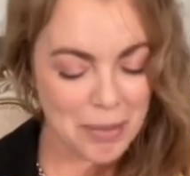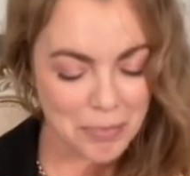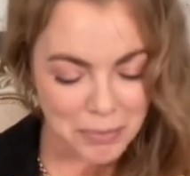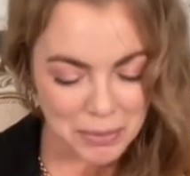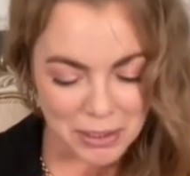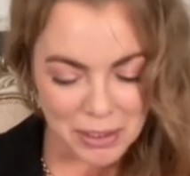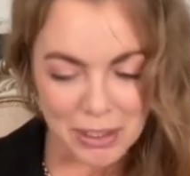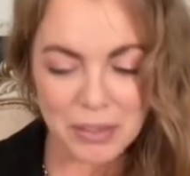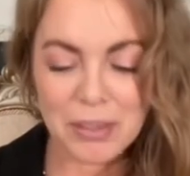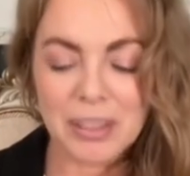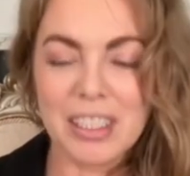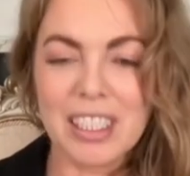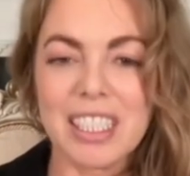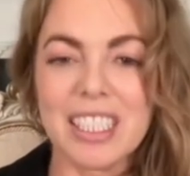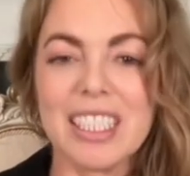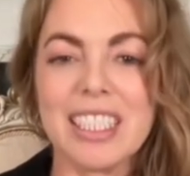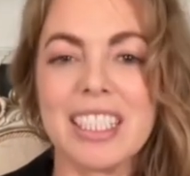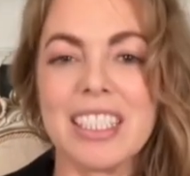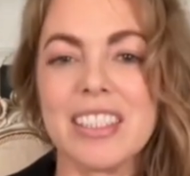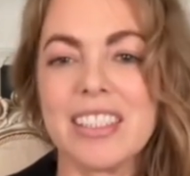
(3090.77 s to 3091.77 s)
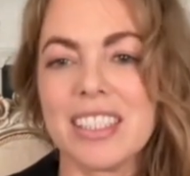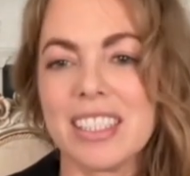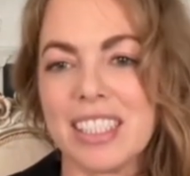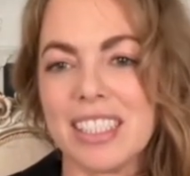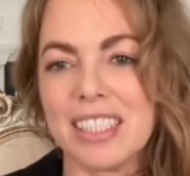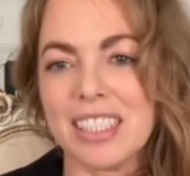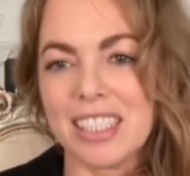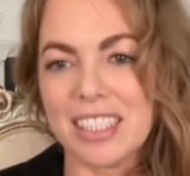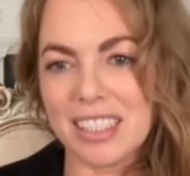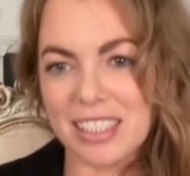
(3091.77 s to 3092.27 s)
Absolutely. I don't
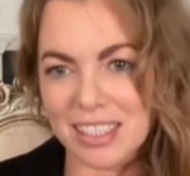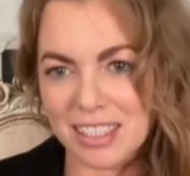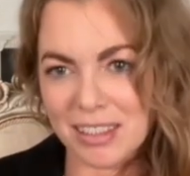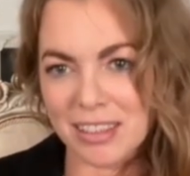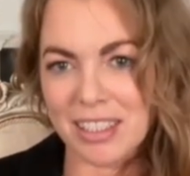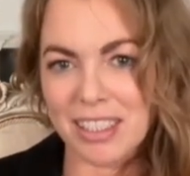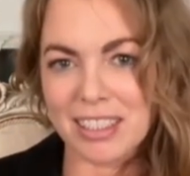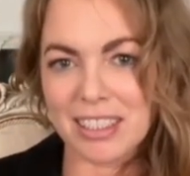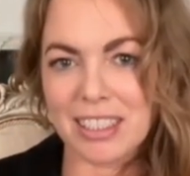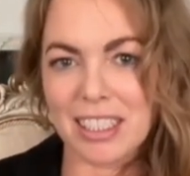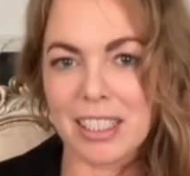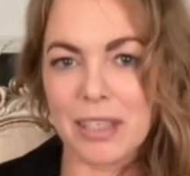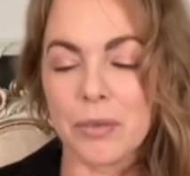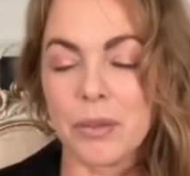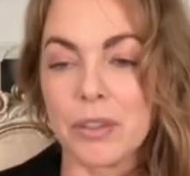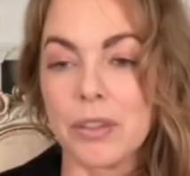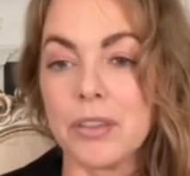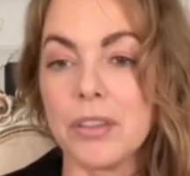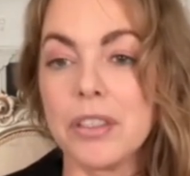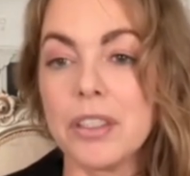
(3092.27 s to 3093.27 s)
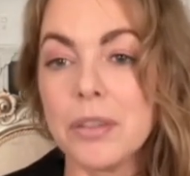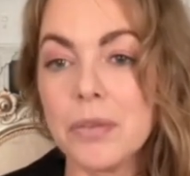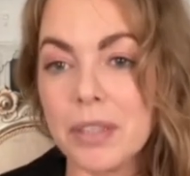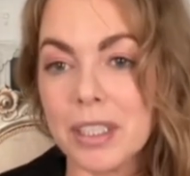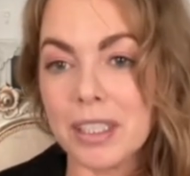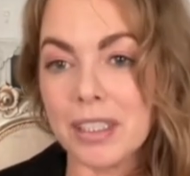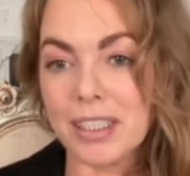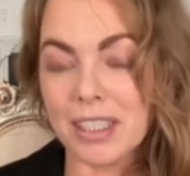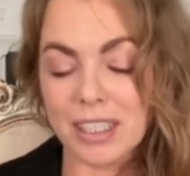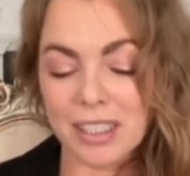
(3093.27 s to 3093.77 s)
say that it's exactly what you're
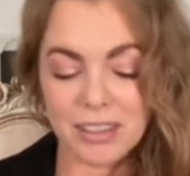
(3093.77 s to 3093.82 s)
doing.